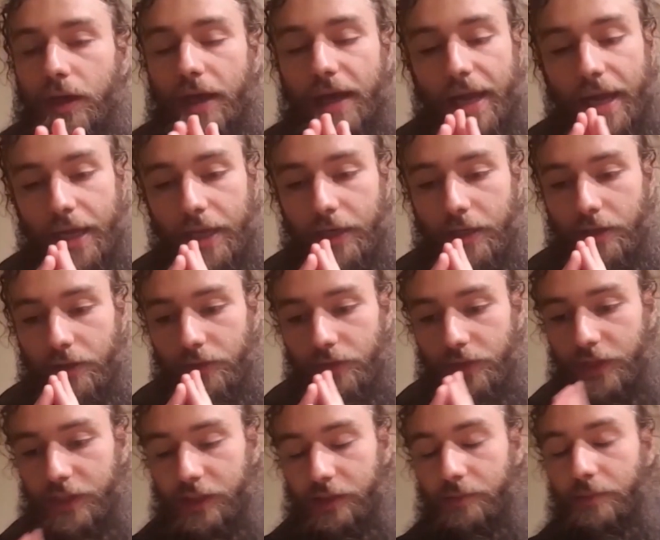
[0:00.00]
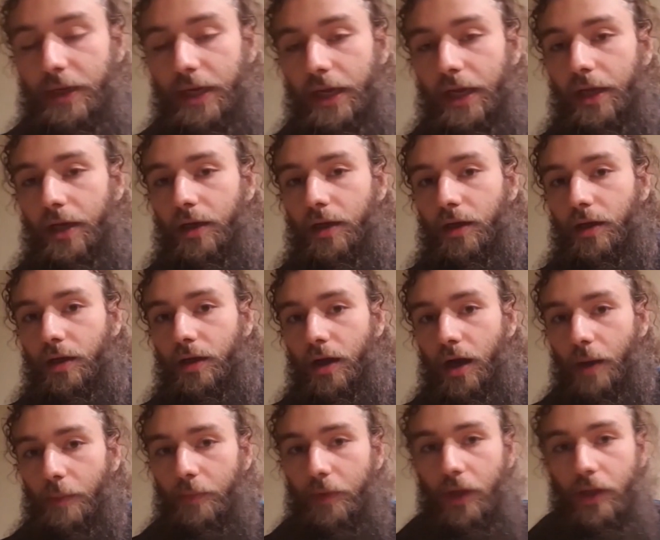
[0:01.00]
And this made
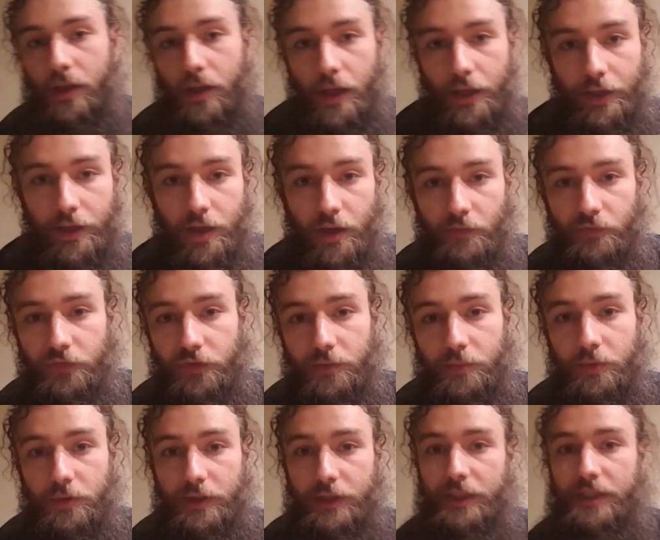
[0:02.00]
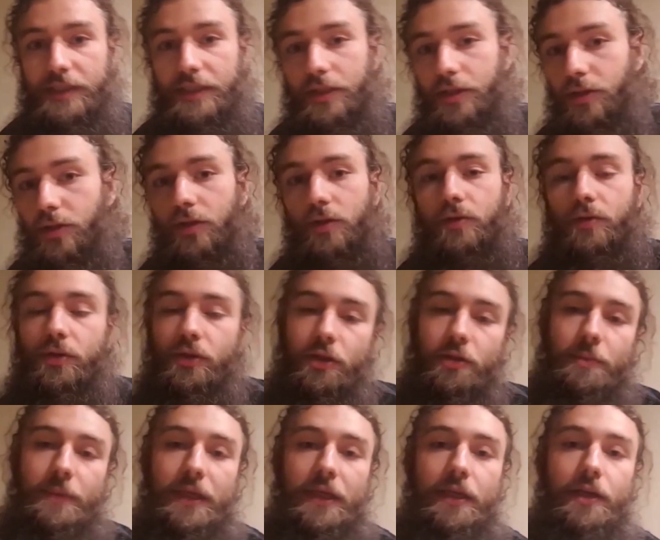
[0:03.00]
Abdullah uncomfortable and he said, No,
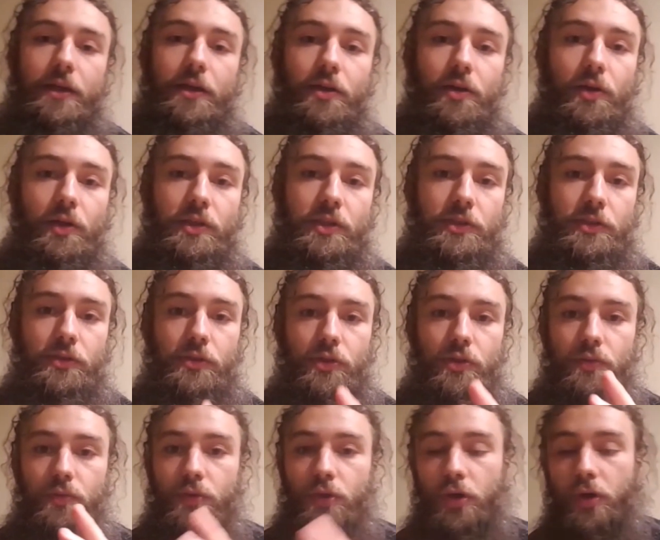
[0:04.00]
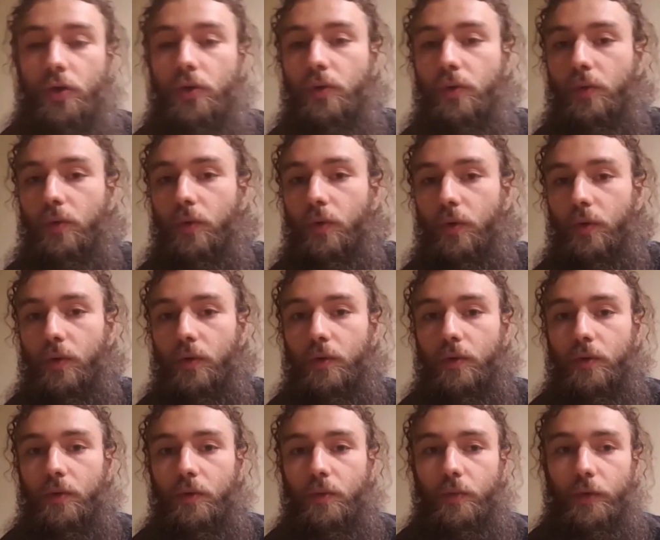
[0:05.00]
look, man, until you know
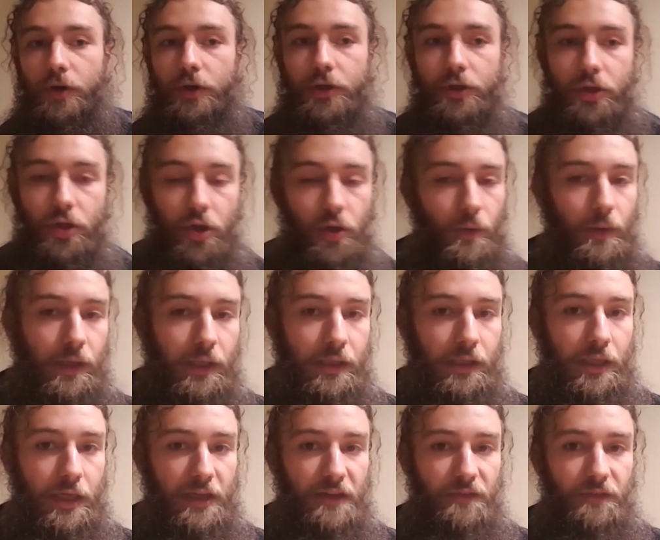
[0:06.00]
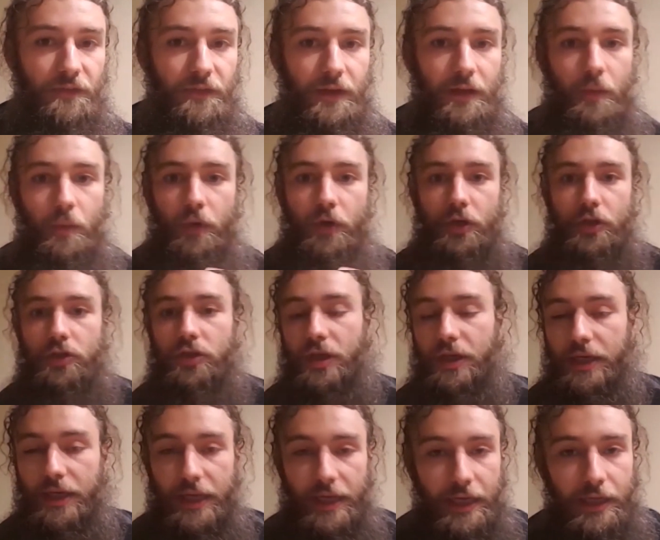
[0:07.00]
where you're going in life and where you're
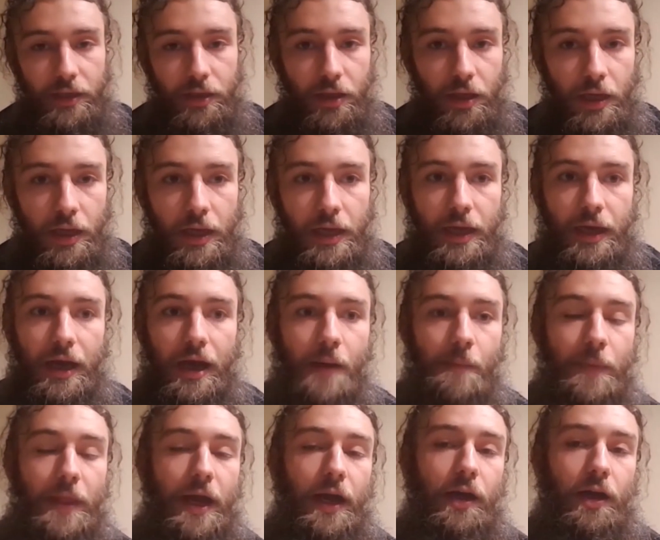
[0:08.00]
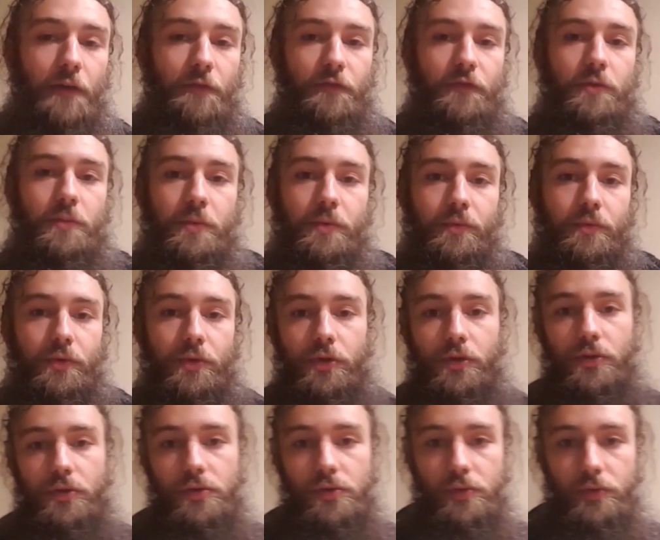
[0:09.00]
trying to head, I'm not comfortable with
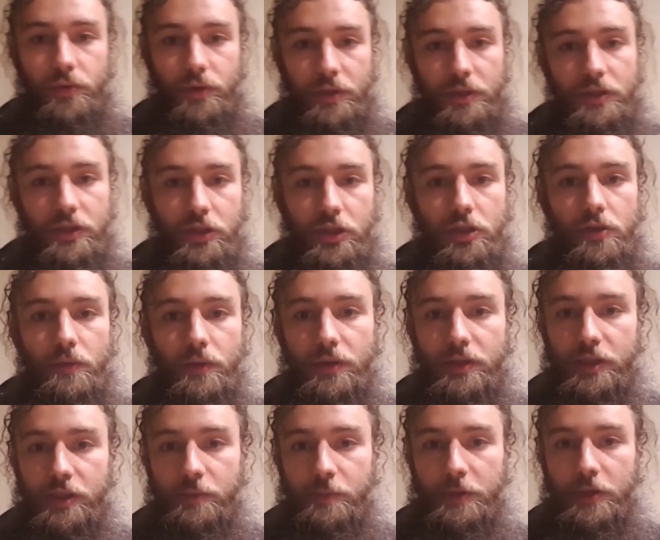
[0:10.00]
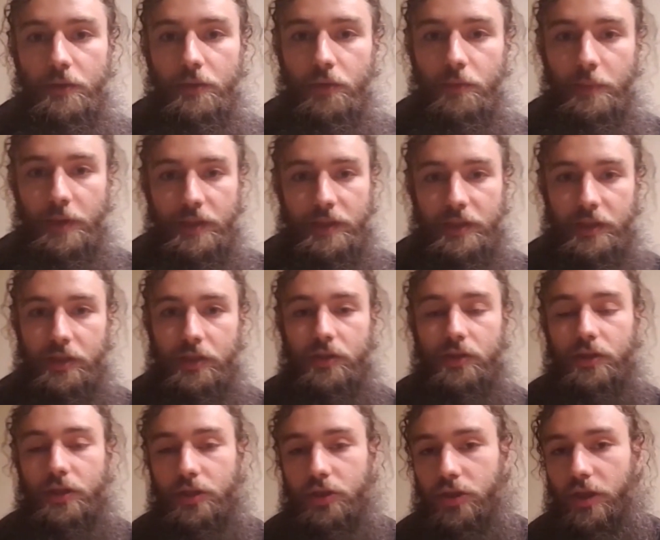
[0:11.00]
you continuing to speak with my
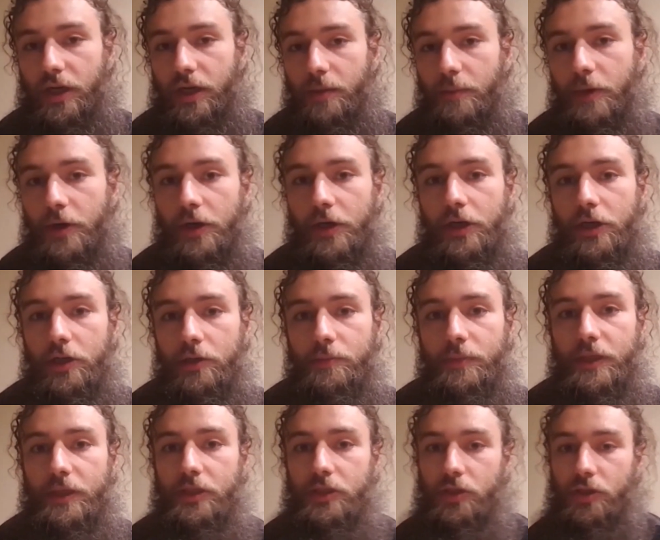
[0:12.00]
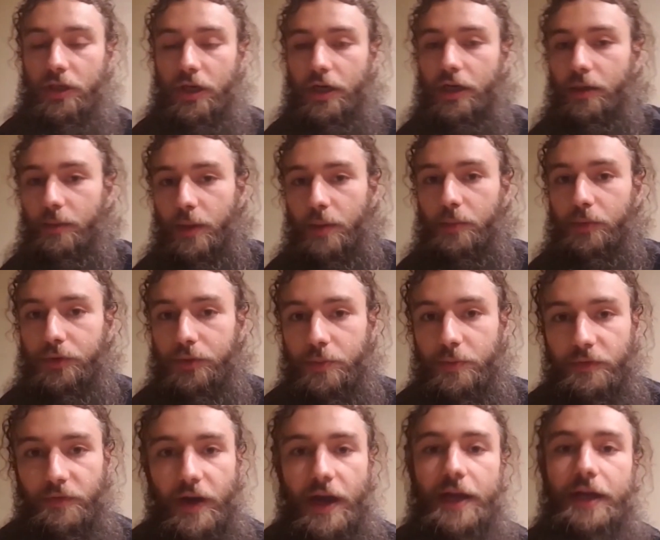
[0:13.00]
sister and trying to marry her because you're not going to be able to
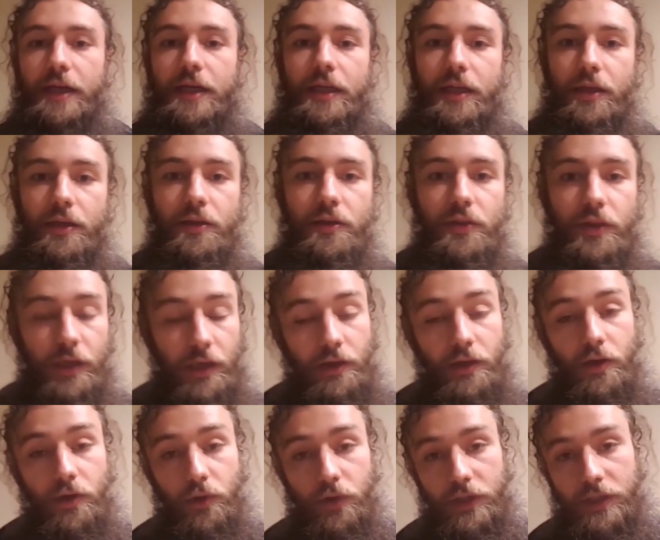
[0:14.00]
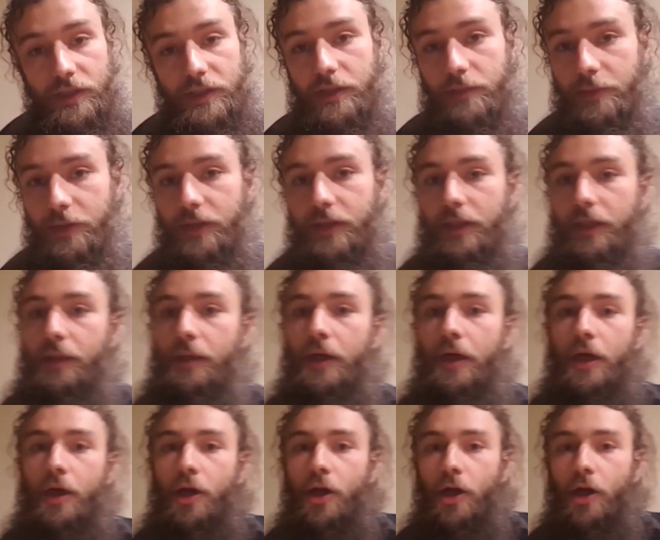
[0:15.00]
provide anything or any stability.